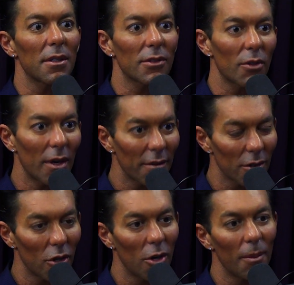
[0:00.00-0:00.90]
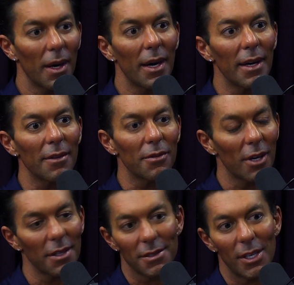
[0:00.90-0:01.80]
look, don't ever call my
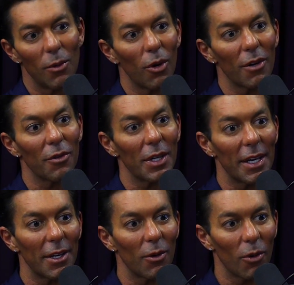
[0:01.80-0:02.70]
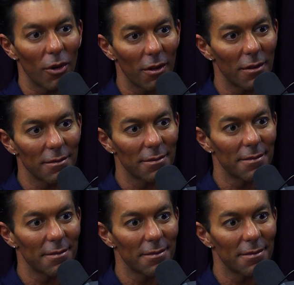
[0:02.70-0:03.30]
fiance wife again, or,